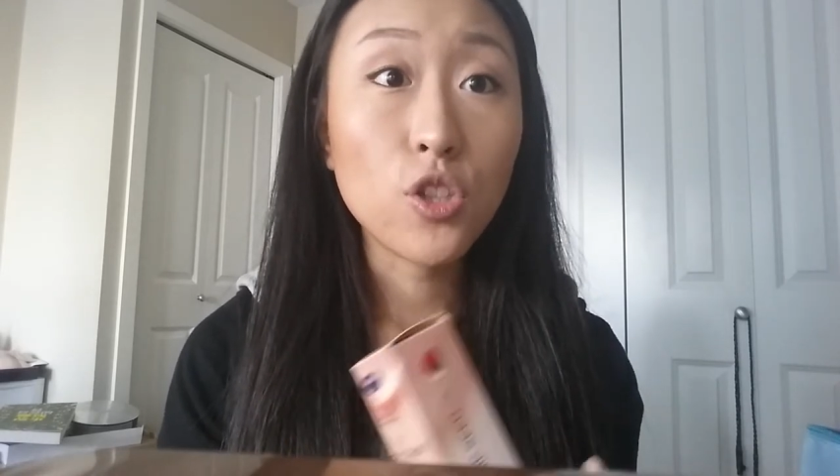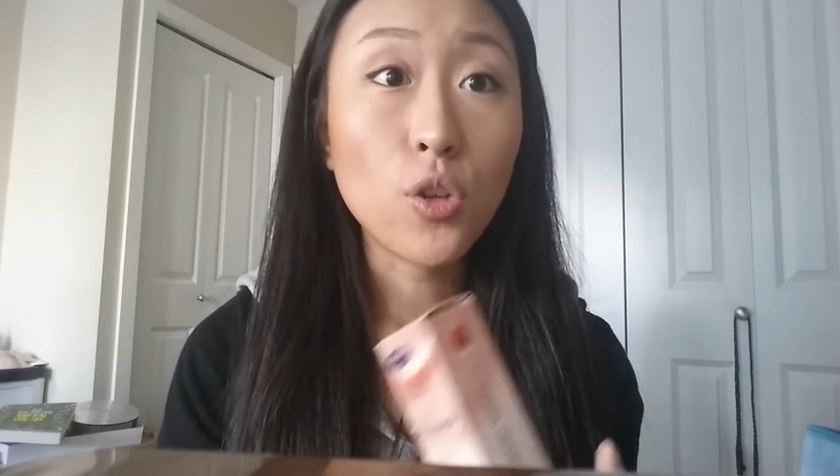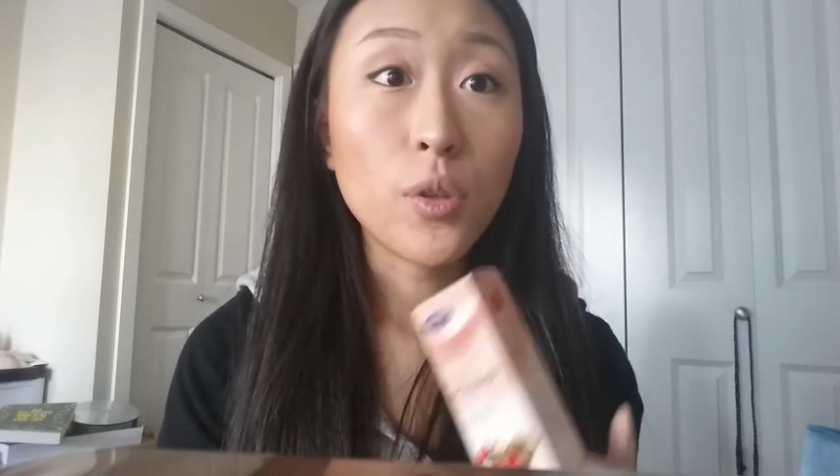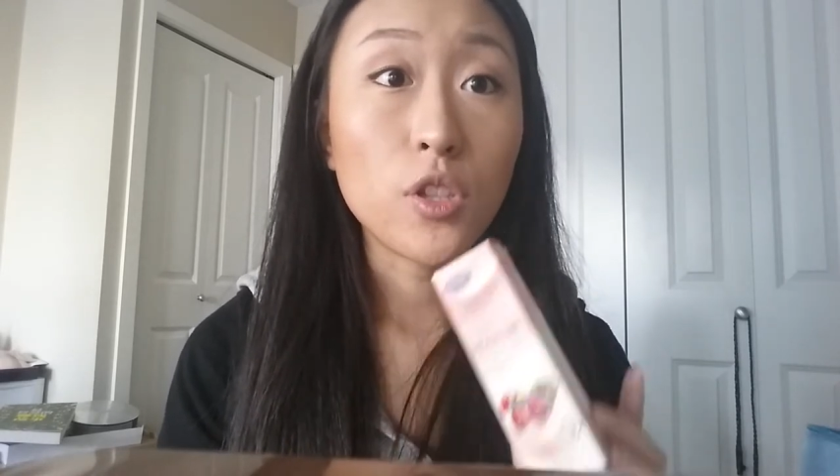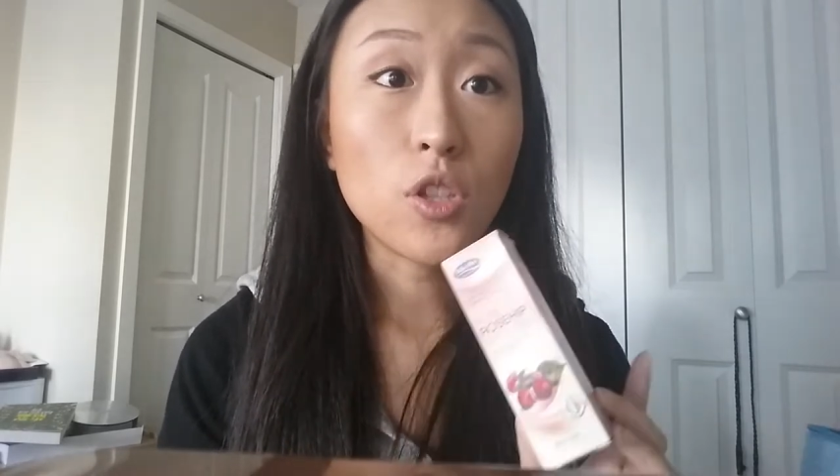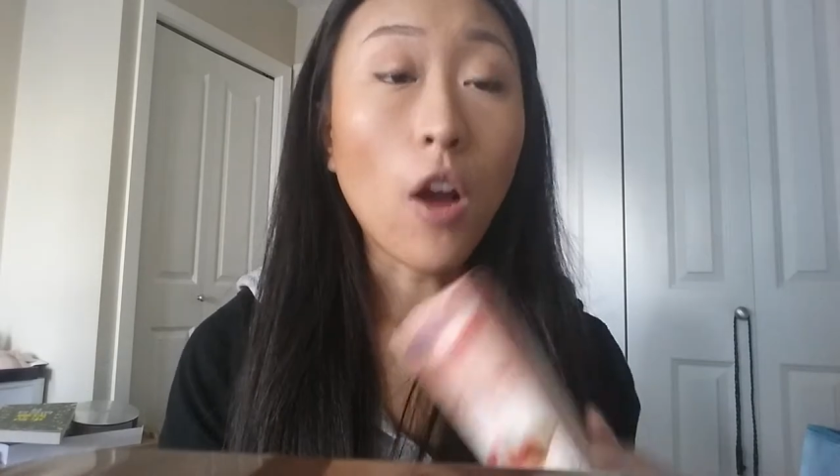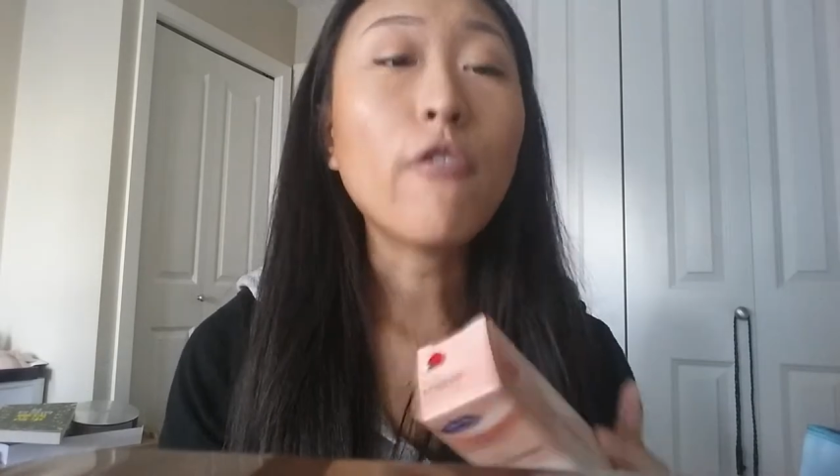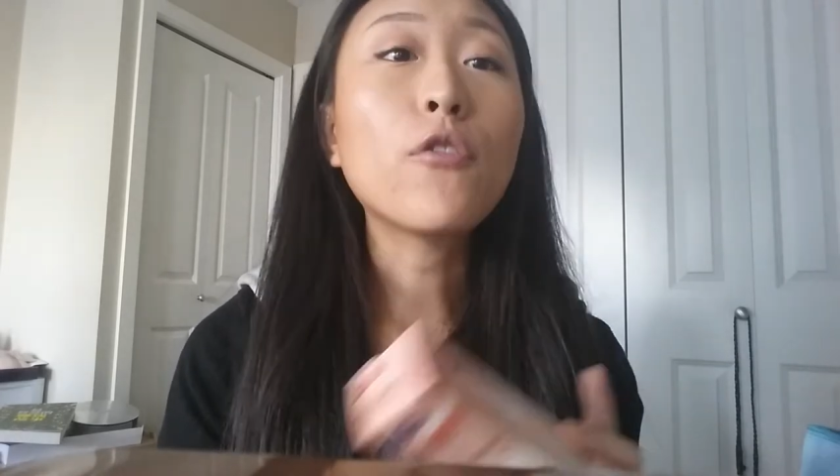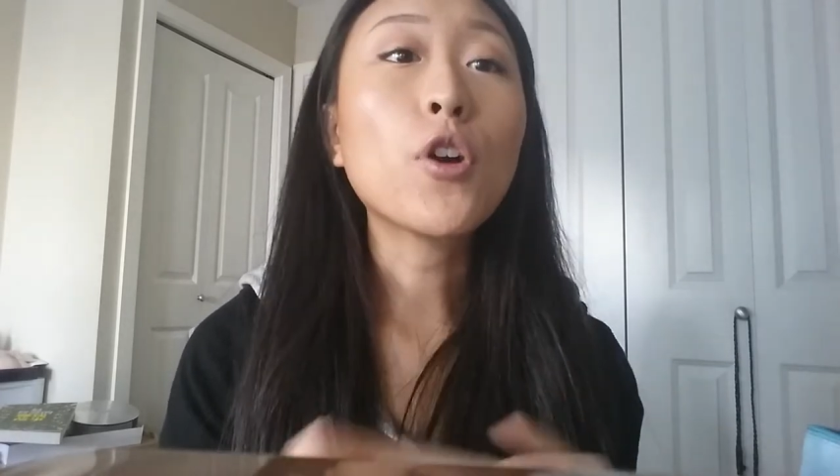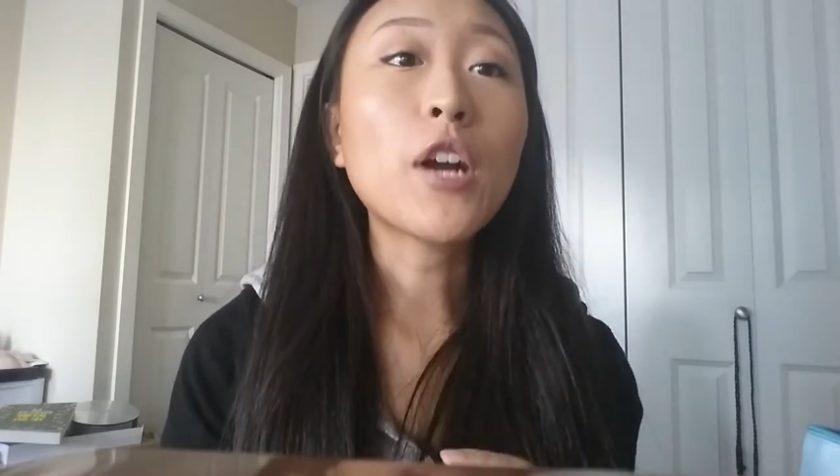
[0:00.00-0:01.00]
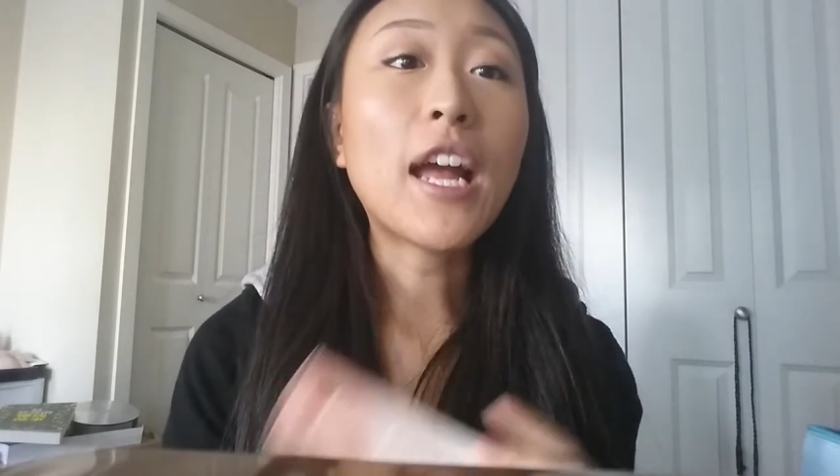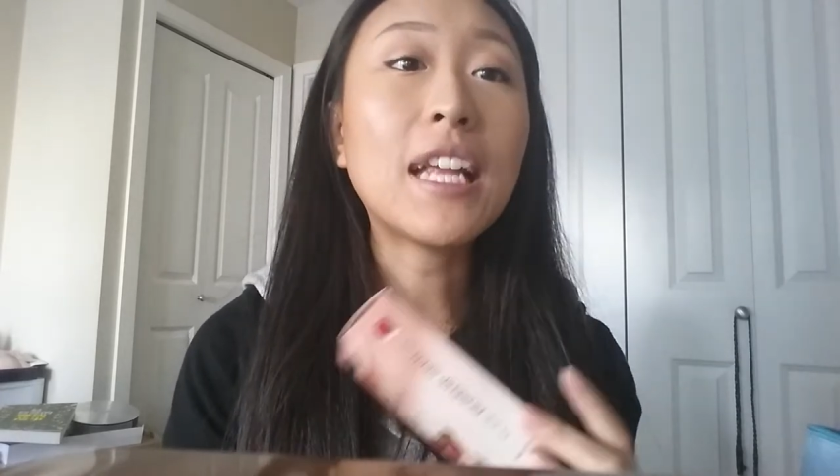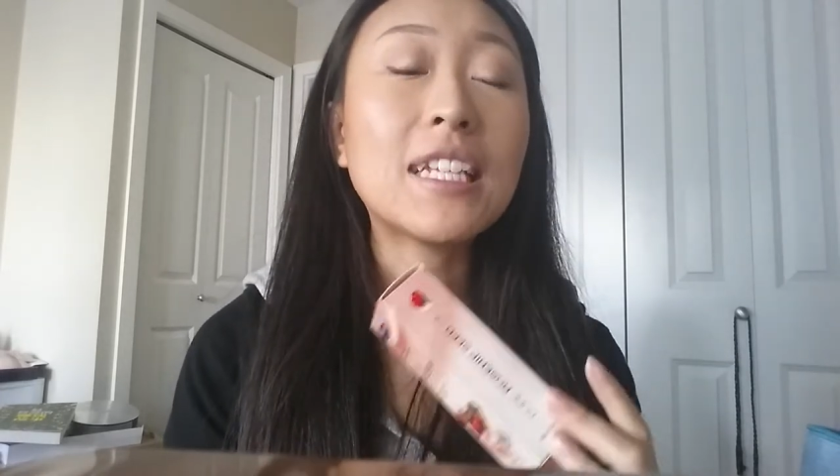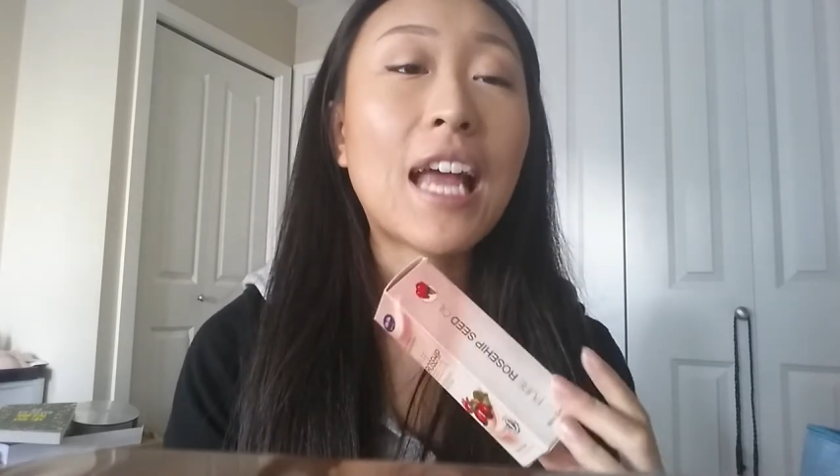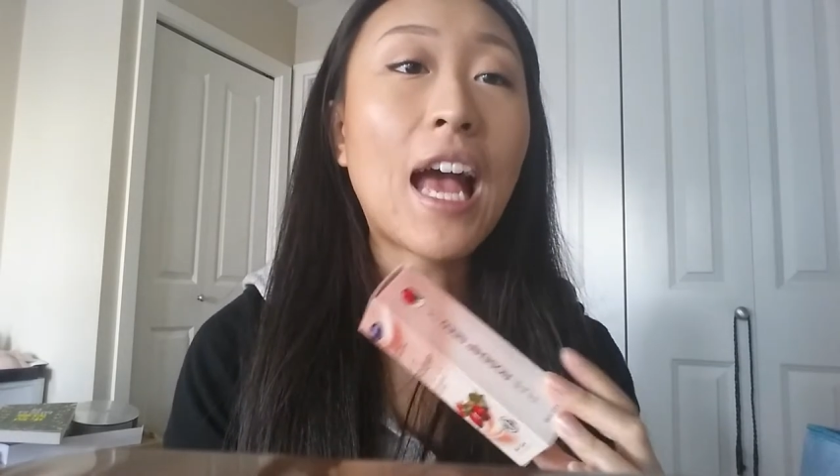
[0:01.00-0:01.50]
so it's not for
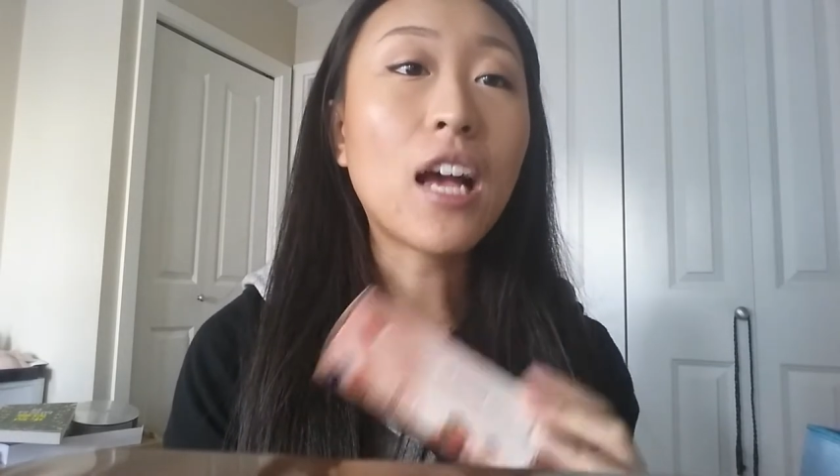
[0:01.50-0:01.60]
an